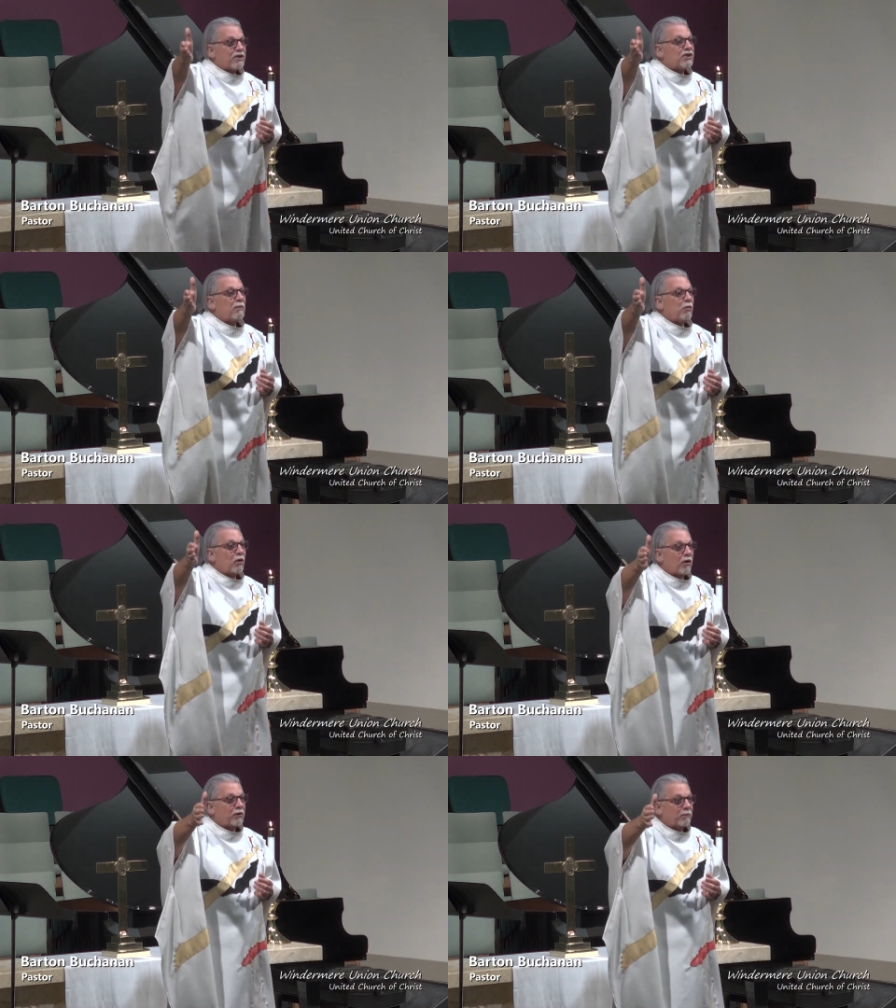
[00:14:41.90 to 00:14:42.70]
somewhere
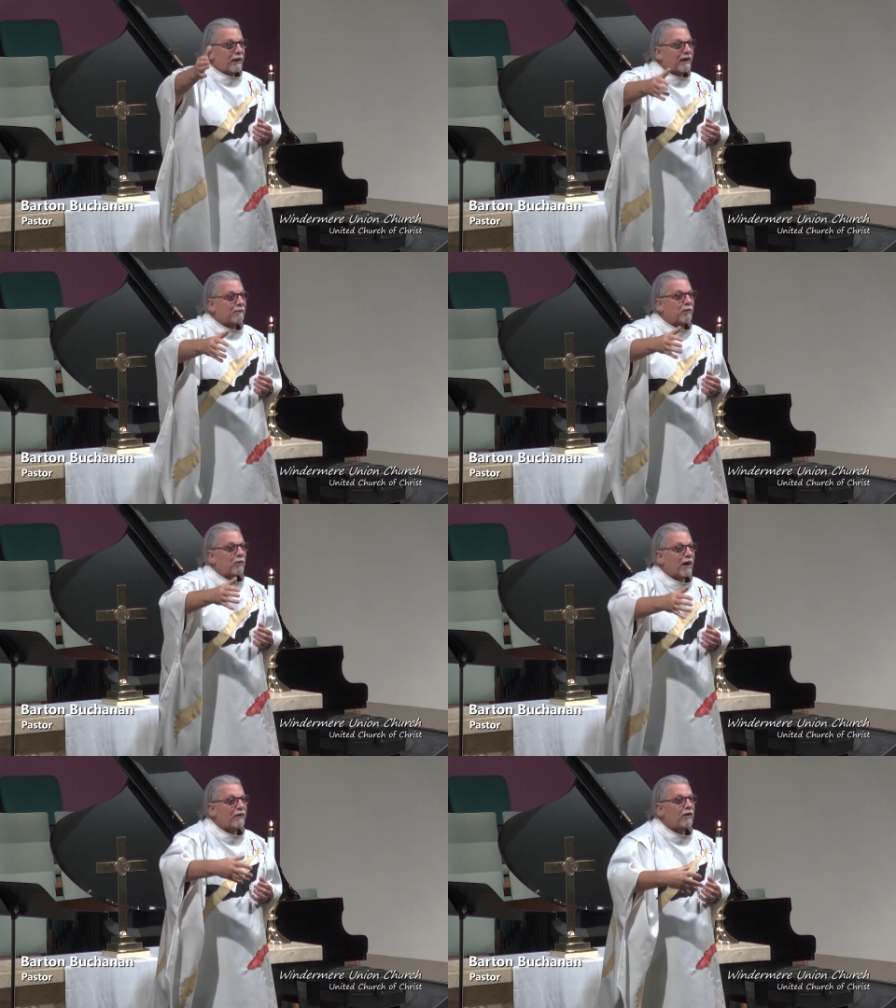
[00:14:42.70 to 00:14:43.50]
on the planet, but
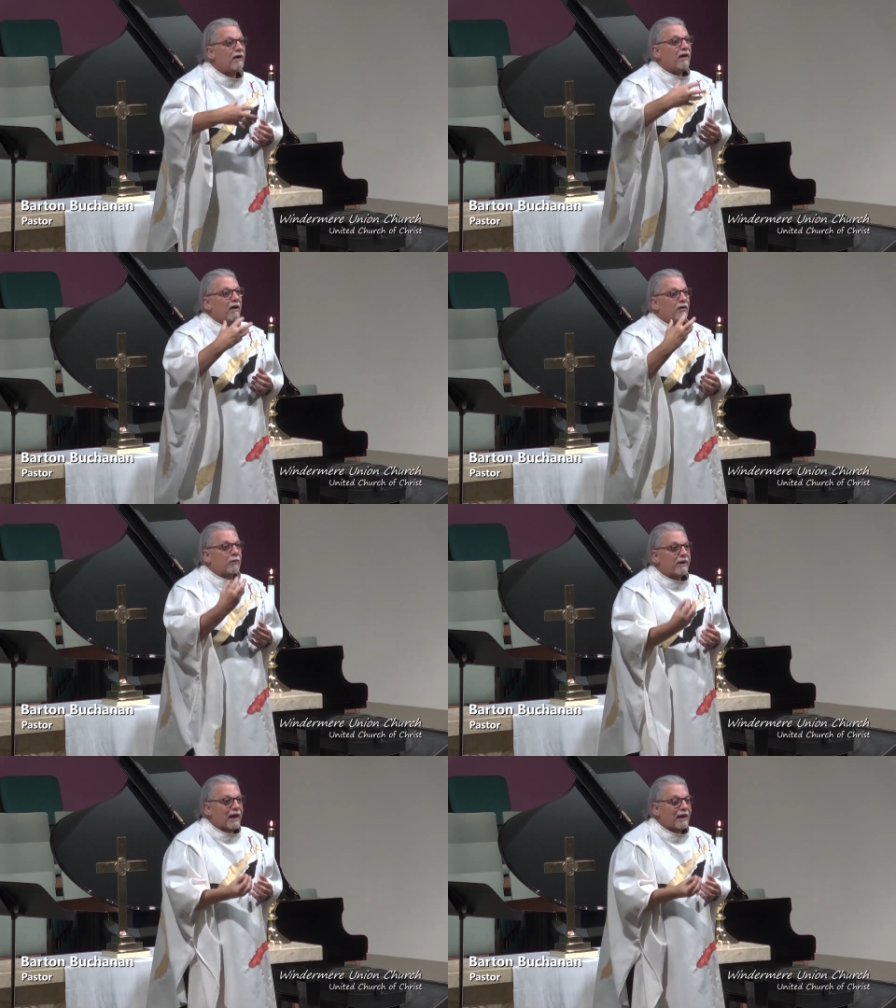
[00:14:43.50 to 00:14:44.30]
rather the
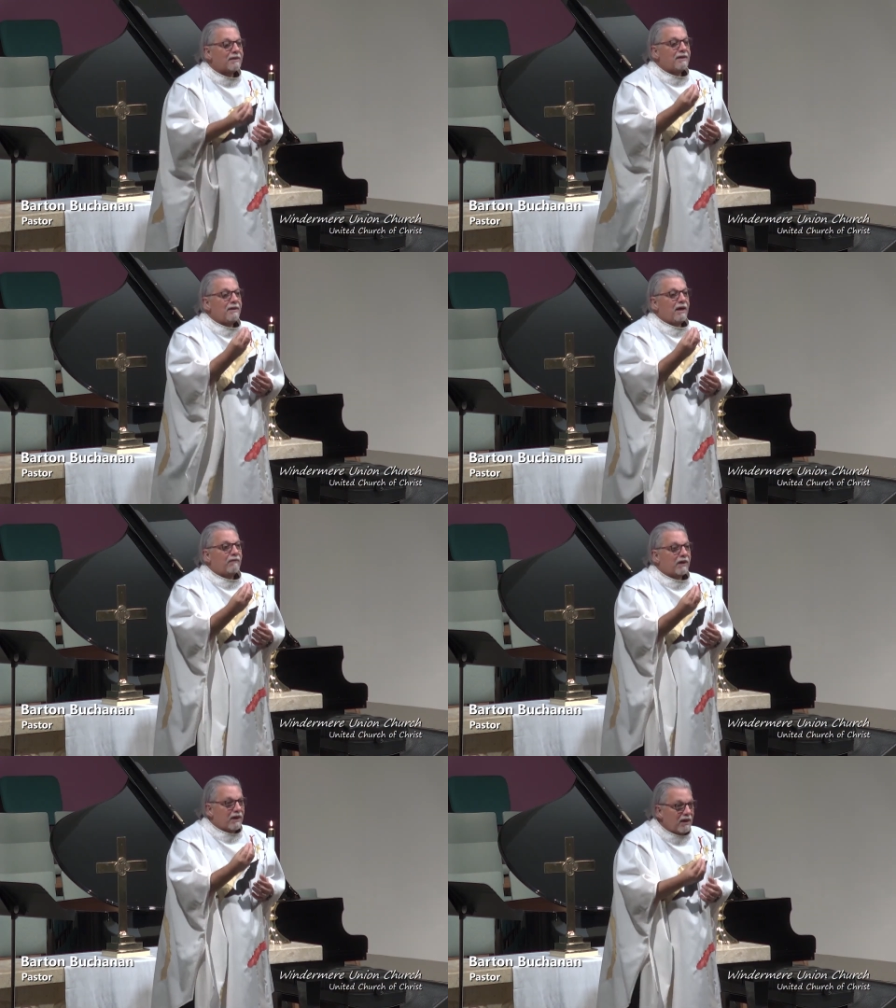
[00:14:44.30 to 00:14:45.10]
reality of the
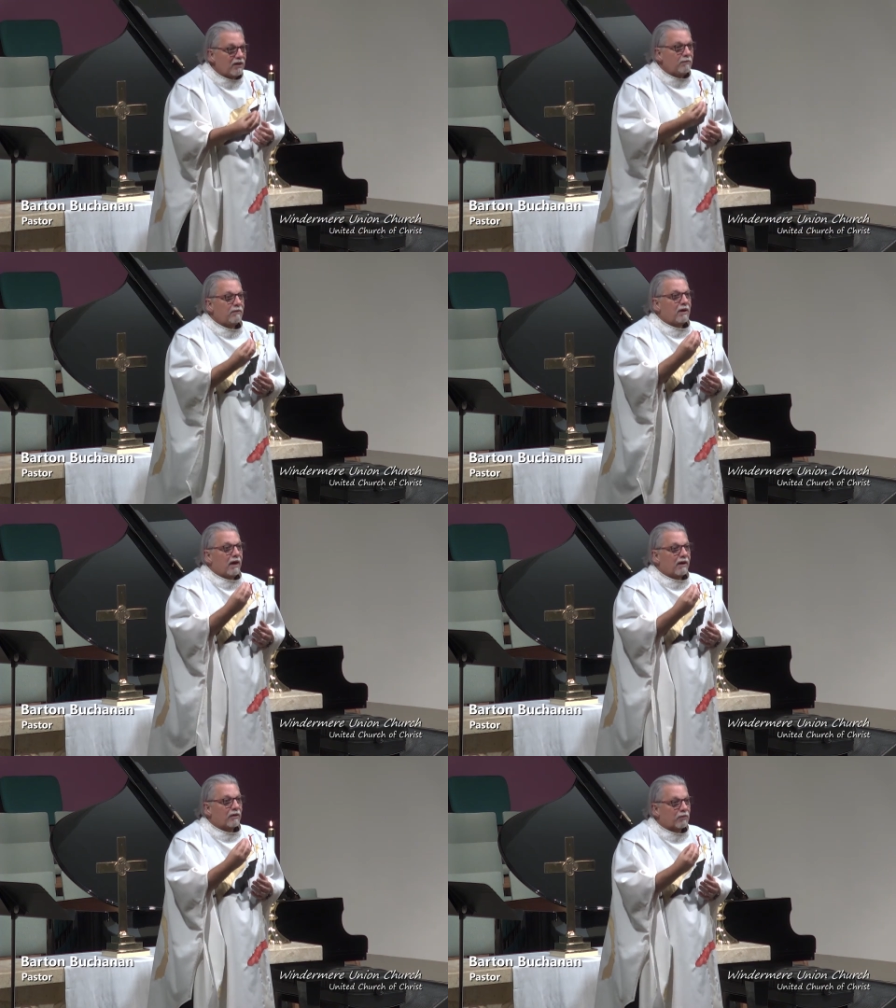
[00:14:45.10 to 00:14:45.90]
kingdom
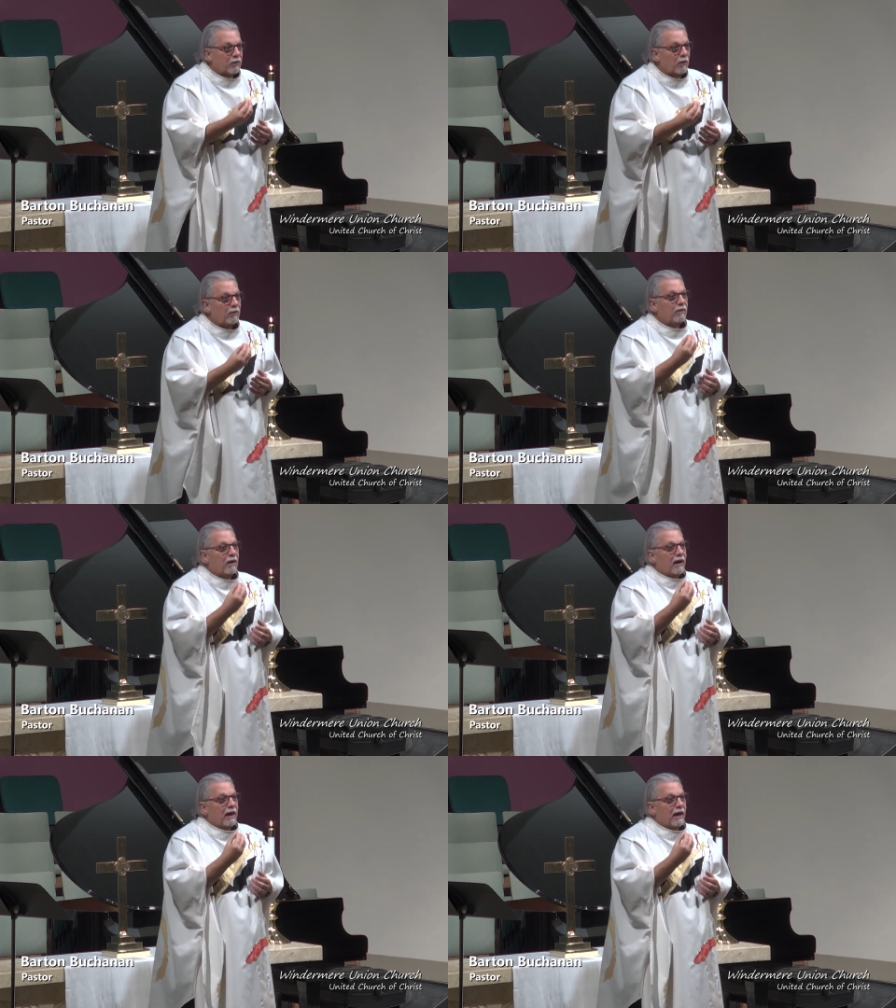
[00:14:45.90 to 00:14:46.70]
and the throne
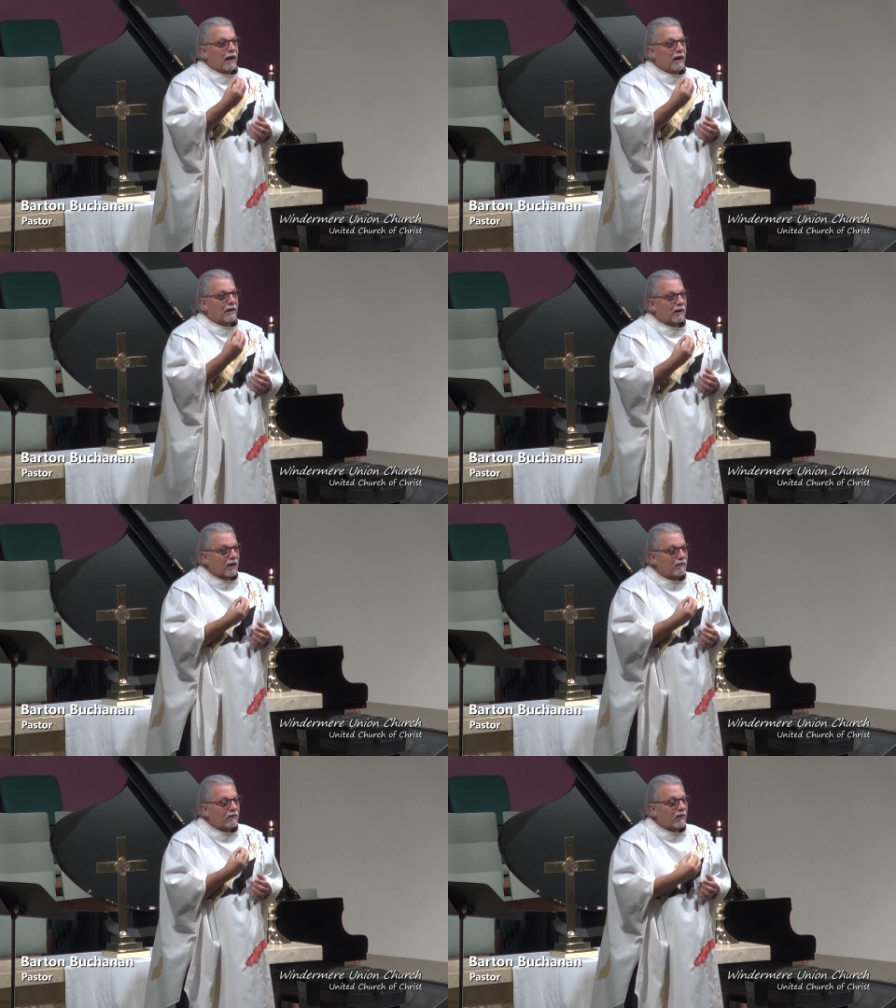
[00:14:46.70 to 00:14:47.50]
and the
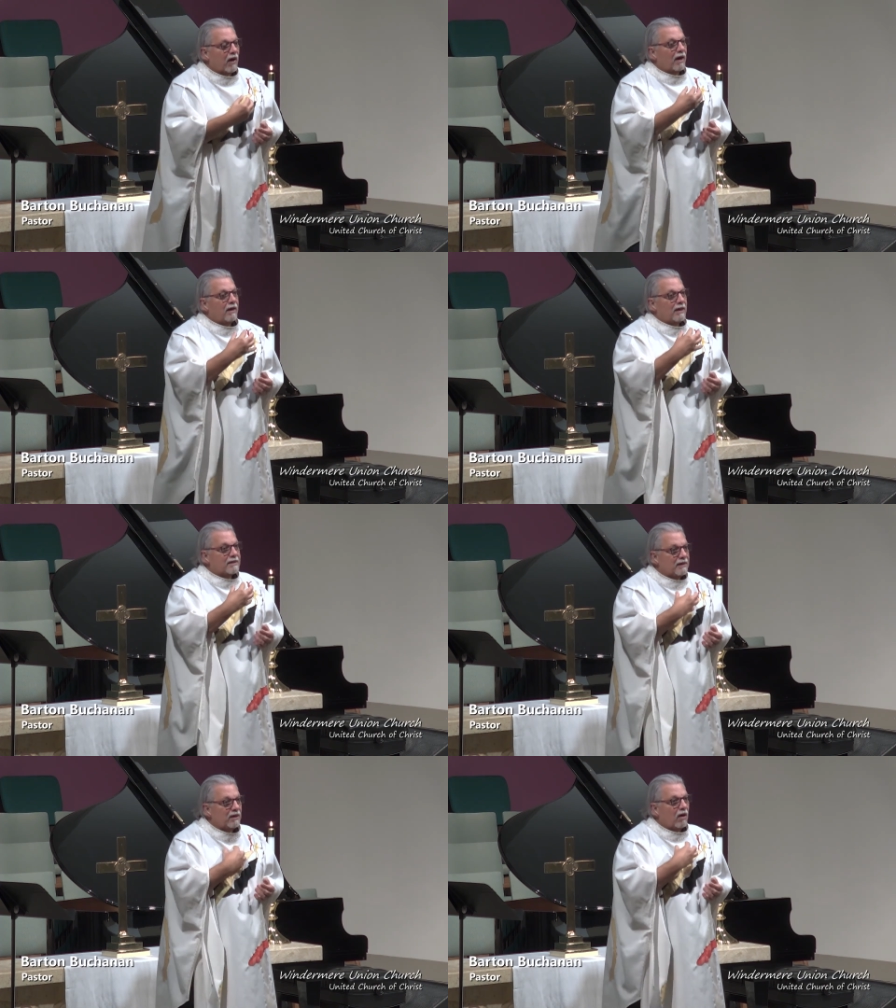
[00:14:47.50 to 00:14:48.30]
love of God is
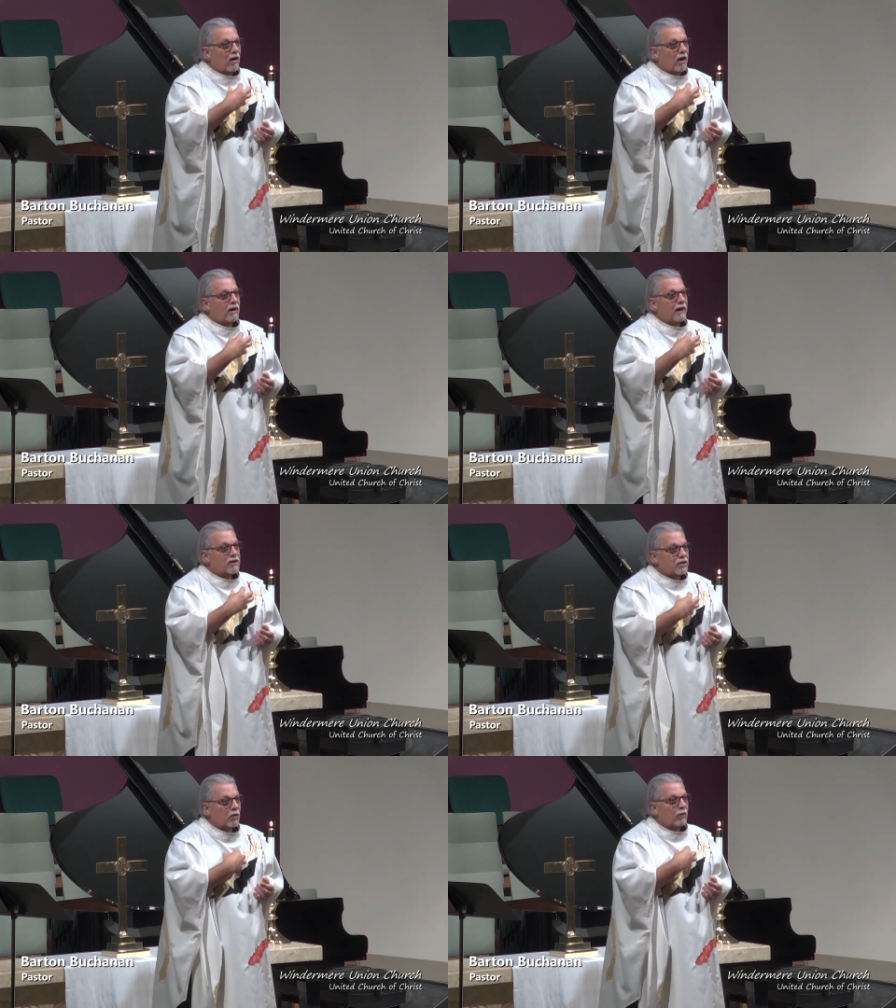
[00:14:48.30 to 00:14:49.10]
in the heart and
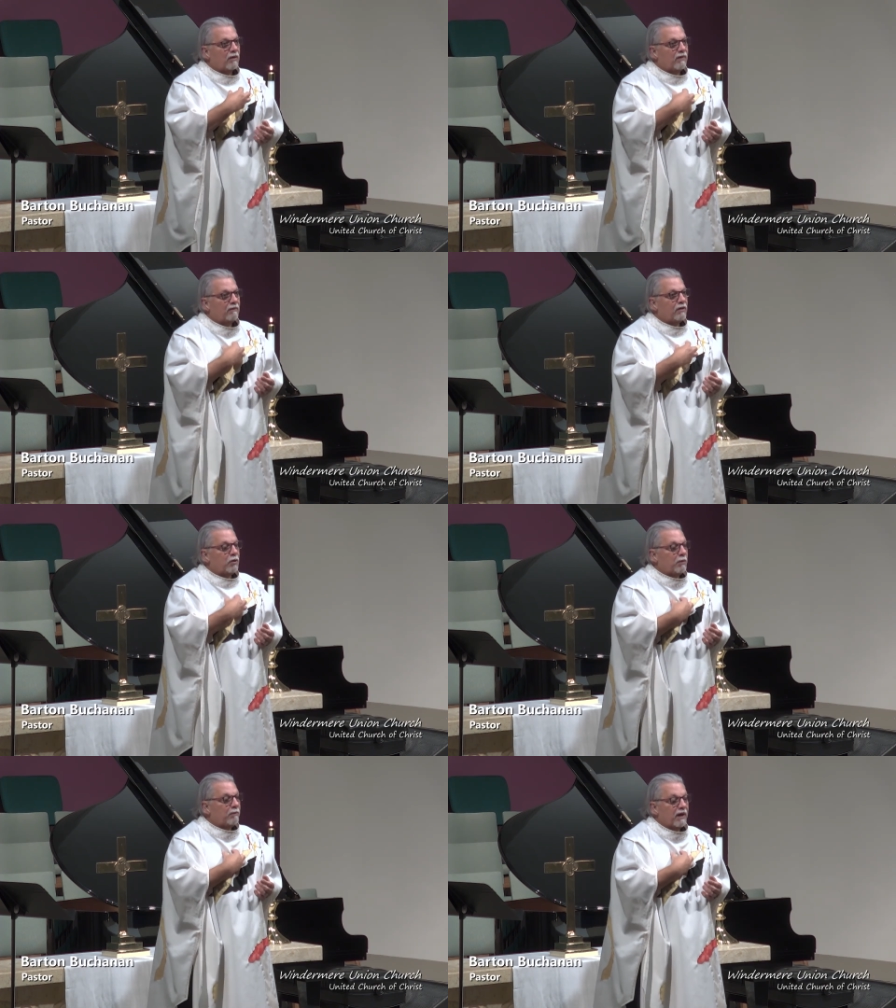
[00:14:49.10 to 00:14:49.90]
soul of every
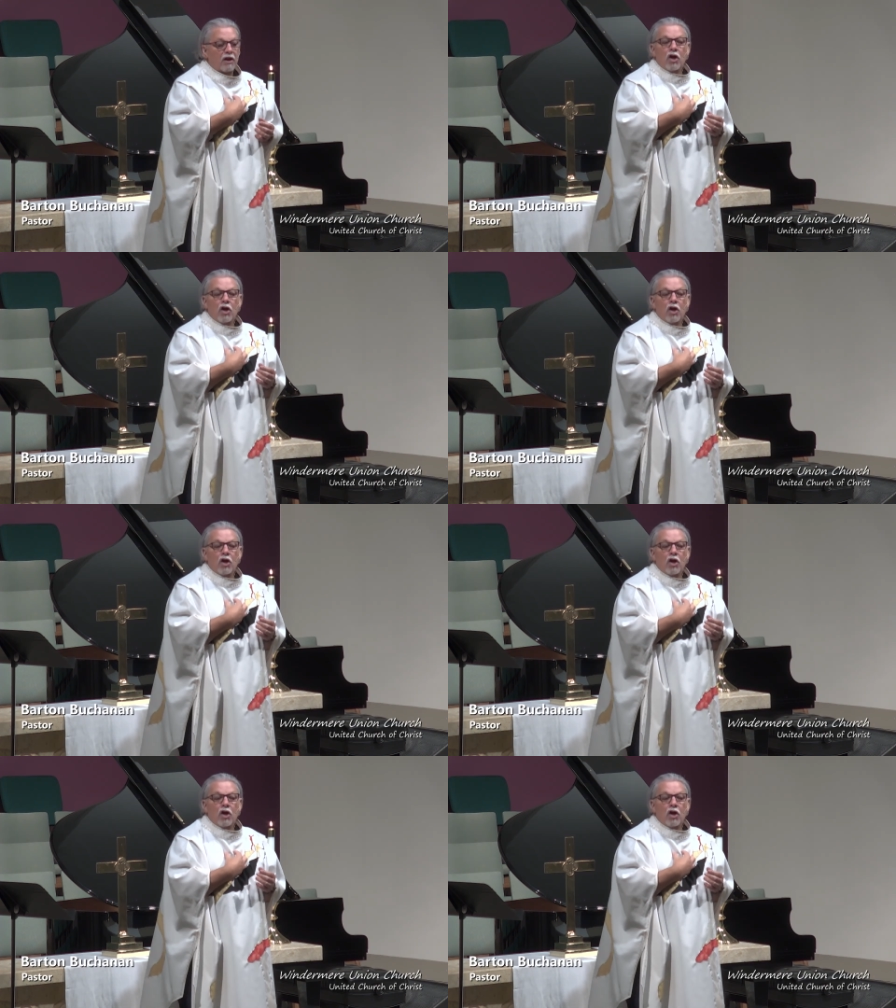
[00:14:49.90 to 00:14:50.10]
human being.